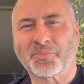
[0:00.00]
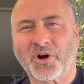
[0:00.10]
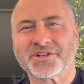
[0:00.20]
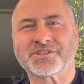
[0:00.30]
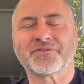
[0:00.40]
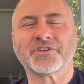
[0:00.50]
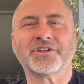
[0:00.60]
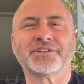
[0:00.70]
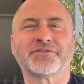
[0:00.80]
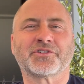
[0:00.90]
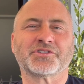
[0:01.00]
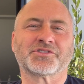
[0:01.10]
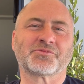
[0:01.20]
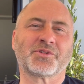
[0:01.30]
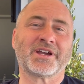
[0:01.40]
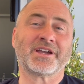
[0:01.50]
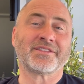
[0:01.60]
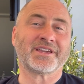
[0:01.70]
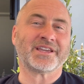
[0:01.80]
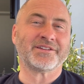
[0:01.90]
parts of the universe where
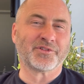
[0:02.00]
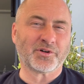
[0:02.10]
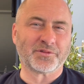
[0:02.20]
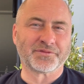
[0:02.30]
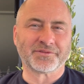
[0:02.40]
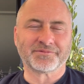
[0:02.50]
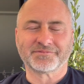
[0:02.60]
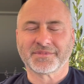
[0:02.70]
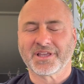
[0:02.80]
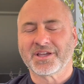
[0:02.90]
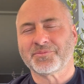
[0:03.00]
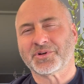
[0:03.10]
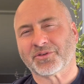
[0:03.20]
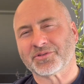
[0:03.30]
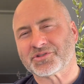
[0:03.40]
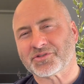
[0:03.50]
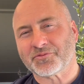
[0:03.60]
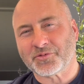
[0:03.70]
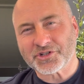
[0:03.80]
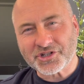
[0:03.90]
they evolve. But also,
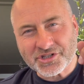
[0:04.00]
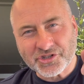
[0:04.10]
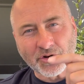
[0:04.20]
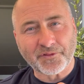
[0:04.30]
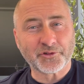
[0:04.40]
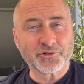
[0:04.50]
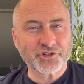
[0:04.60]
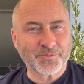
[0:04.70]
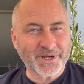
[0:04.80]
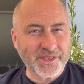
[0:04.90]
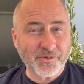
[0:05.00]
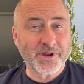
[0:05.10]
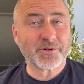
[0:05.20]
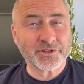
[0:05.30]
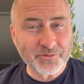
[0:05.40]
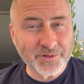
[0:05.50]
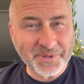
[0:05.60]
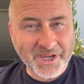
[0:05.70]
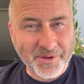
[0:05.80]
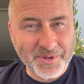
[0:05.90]
which is your future, by the way, when you will
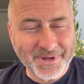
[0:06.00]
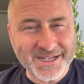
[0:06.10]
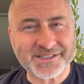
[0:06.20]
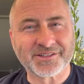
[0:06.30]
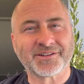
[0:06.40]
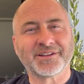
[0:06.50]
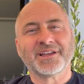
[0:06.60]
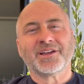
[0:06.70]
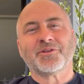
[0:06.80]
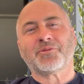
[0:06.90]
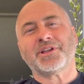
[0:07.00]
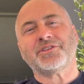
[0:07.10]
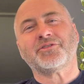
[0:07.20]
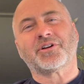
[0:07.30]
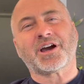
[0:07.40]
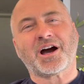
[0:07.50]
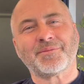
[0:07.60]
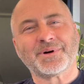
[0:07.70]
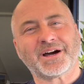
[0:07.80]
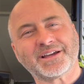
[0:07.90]
become a master. When your
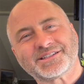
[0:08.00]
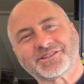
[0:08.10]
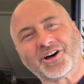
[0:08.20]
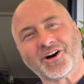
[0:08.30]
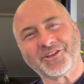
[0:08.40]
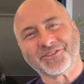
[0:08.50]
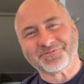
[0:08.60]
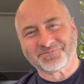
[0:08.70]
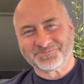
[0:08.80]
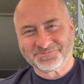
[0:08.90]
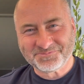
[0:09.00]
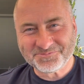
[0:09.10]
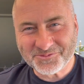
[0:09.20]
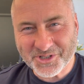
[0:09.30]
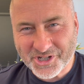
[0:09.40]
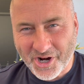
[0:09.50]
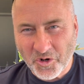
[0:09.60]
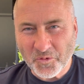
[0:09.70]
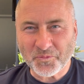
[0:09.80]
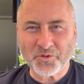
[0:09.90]
karma is done, which I
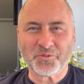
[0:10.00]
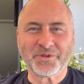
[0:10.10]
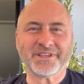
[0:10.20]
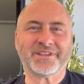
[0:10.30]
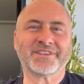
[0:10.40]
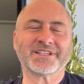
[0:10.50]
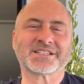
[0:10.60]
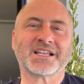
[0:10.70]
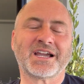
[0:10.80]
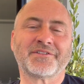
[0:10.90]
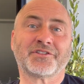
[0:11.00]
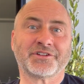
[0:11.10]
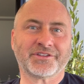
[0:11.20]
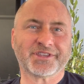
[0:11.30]
hope will be in this life or in the